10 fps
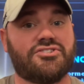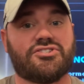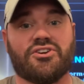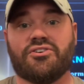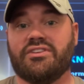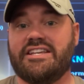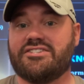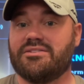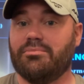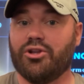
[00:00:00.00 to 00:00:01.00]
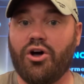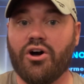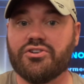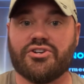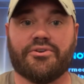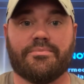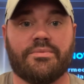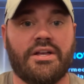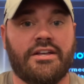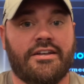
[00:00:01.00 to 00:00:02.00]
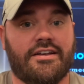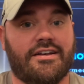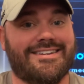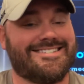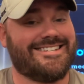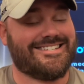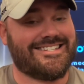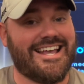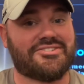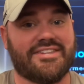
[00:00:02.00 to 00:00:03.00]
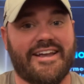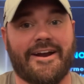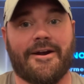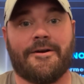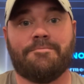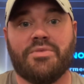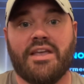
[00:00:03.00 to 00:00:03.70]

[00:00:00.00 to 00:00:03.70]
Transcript: Certainly some long-term uh, success there.